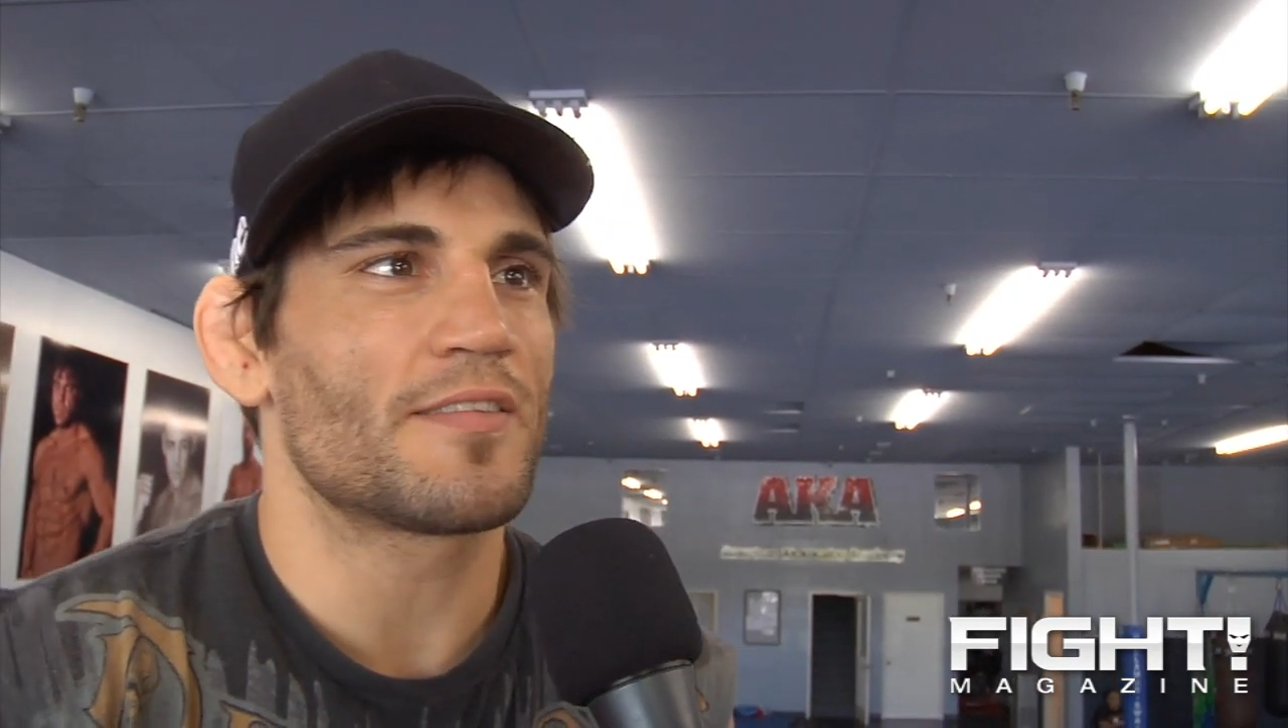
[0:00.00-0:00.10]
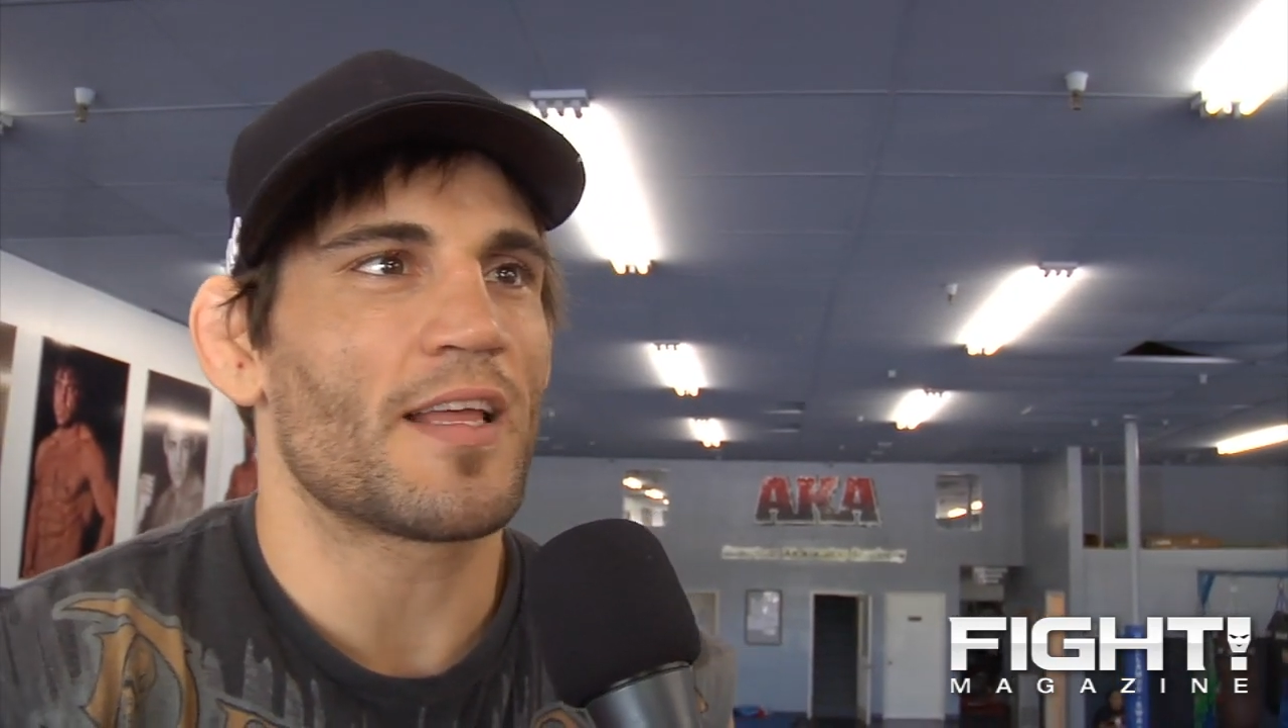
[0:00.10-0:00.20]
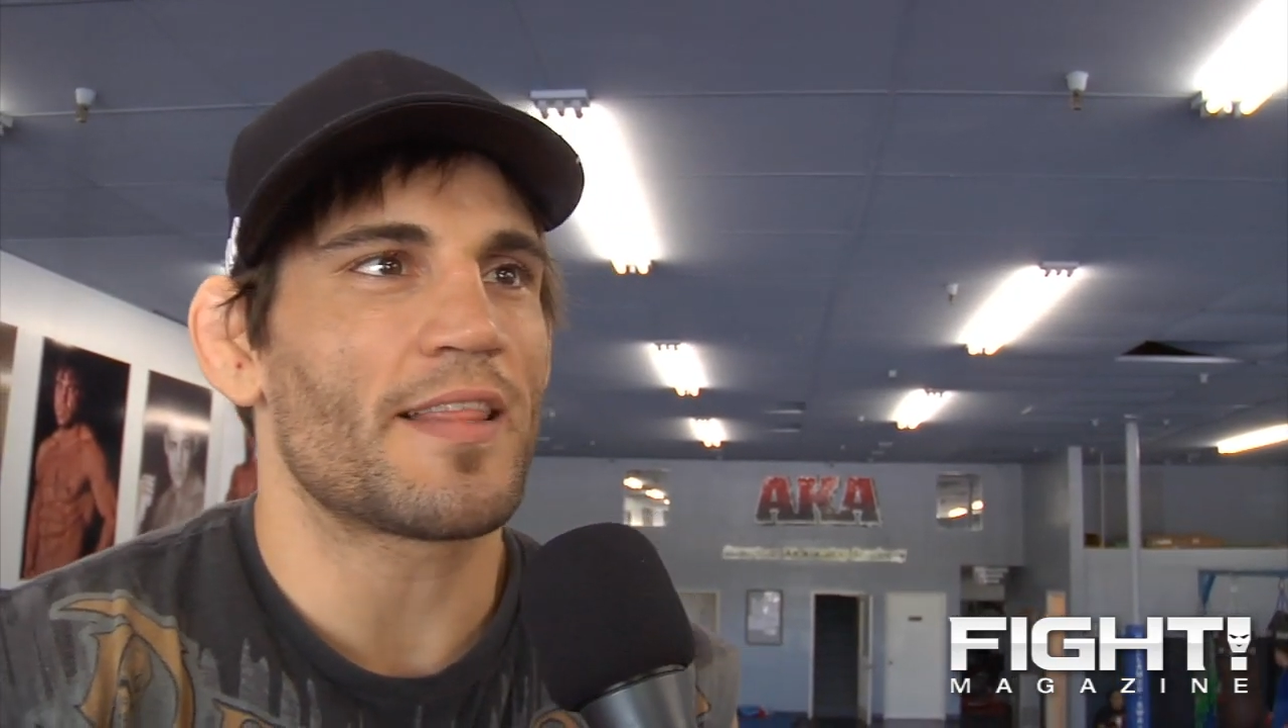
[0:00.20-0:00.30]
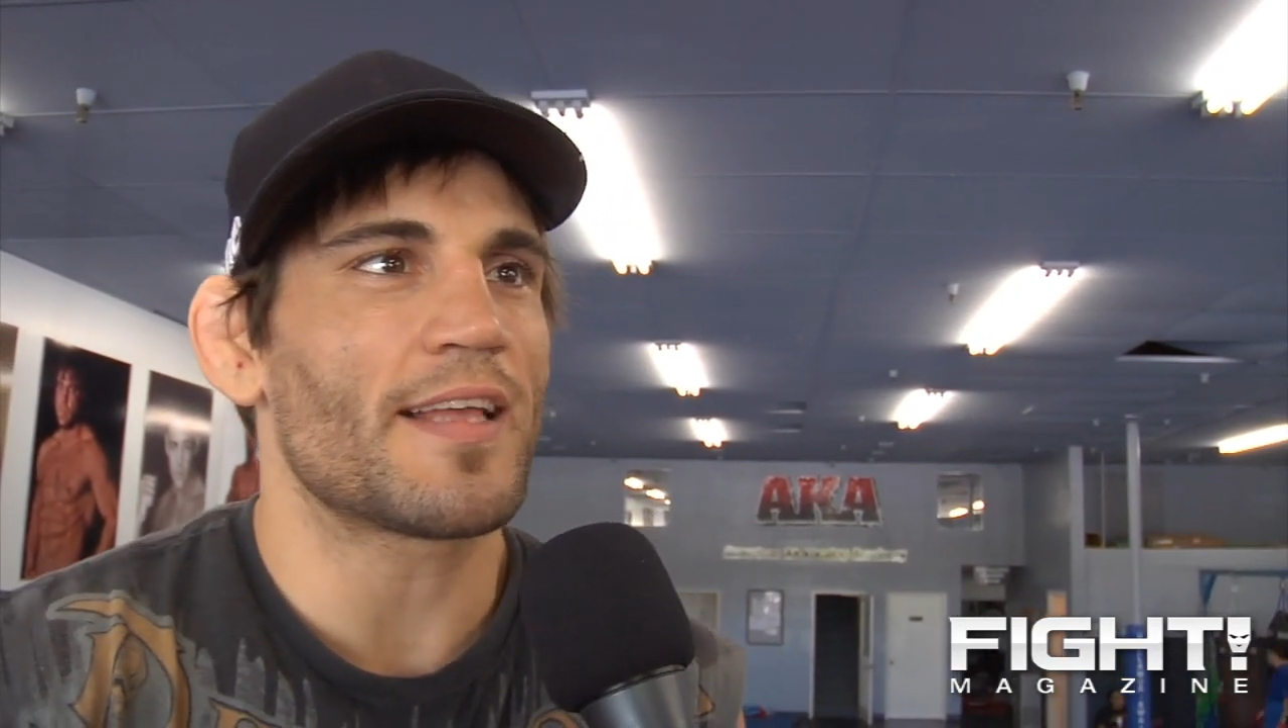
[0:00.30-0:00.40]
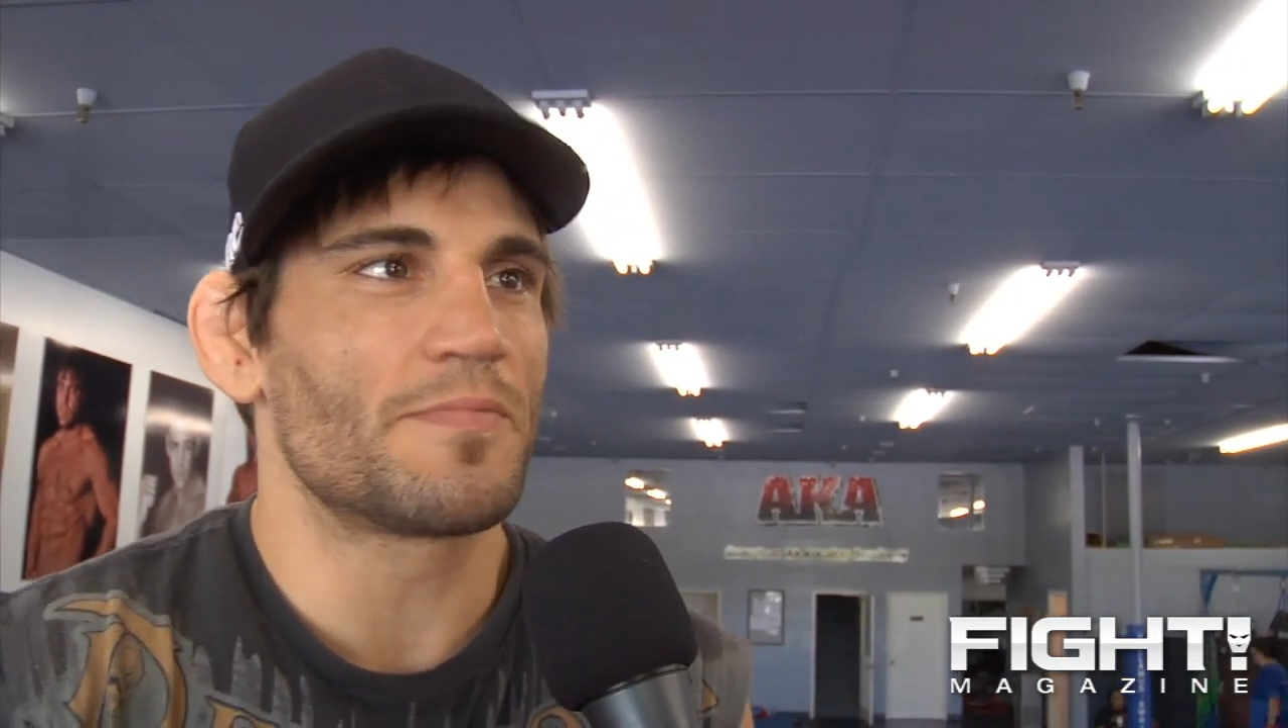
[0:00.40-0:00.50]
is
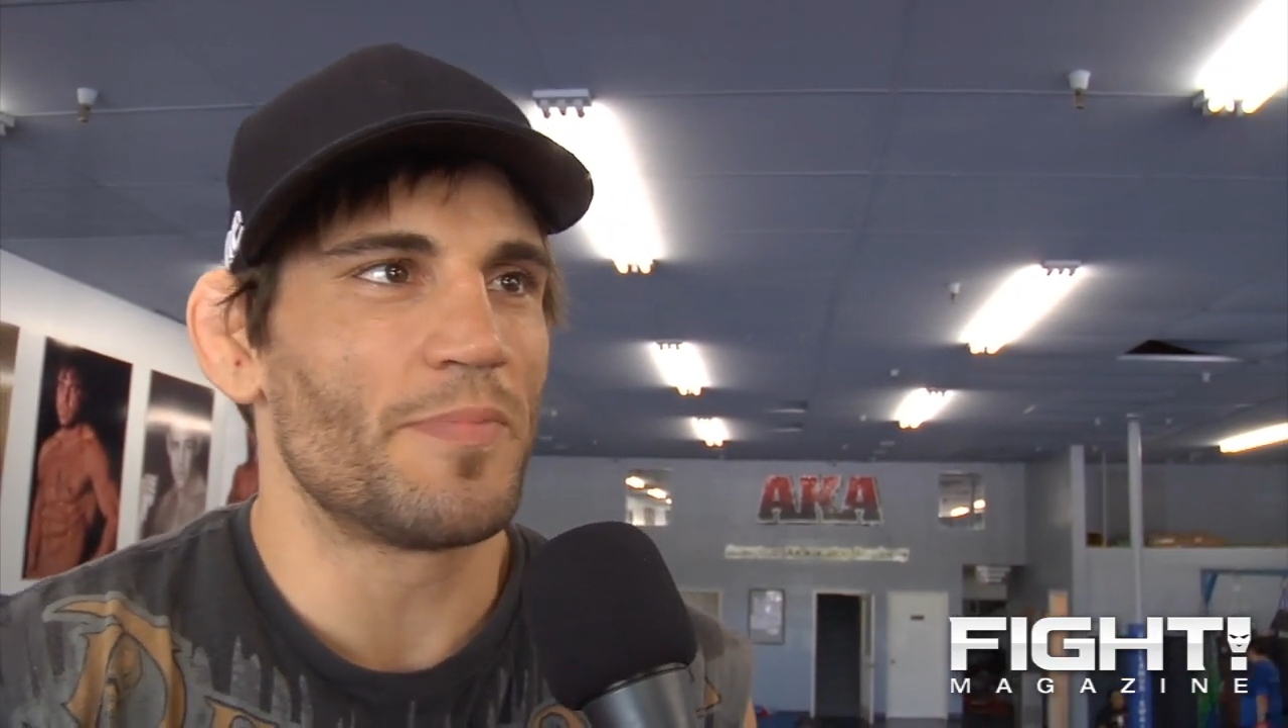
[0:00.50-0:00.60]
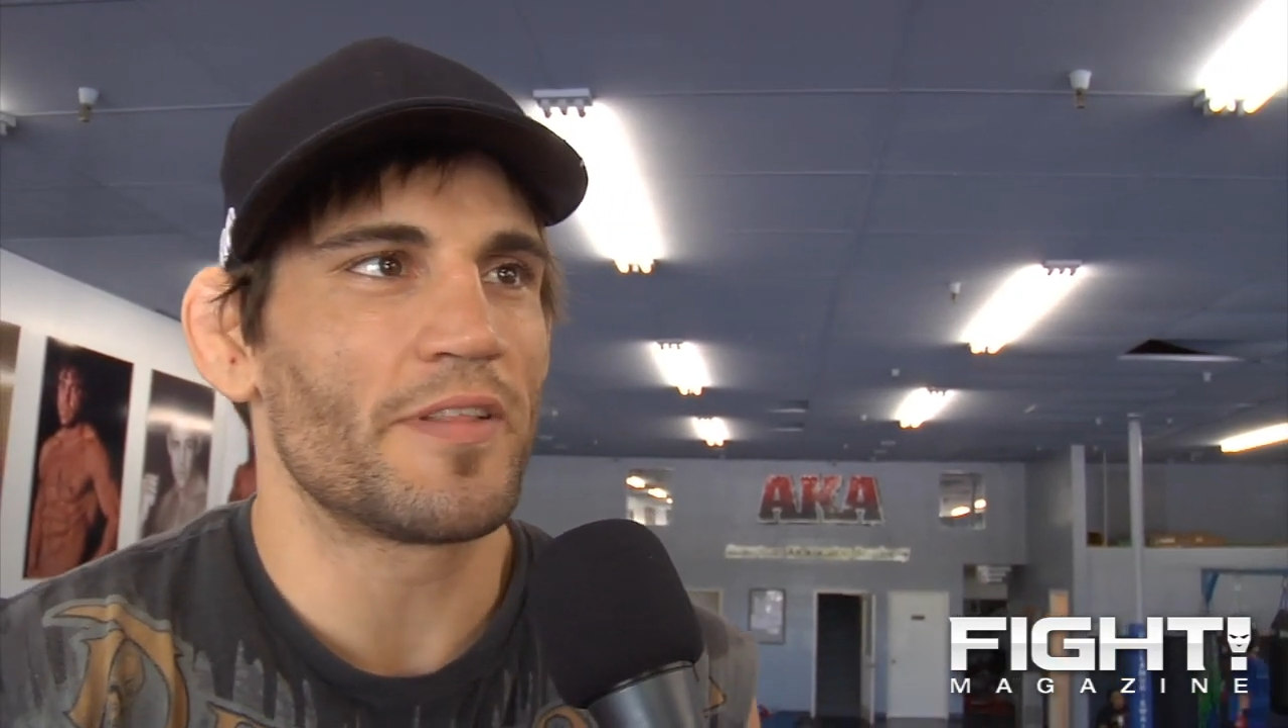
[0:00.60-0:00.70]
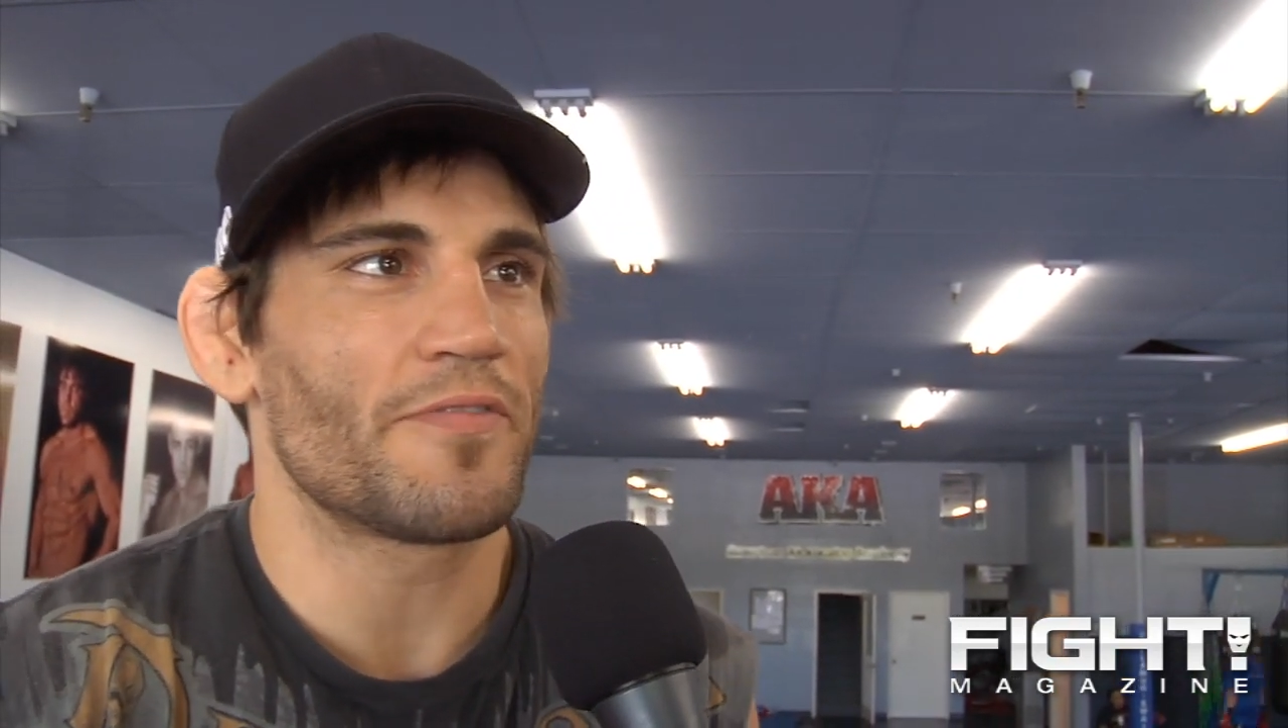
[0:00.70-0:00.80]
that that's been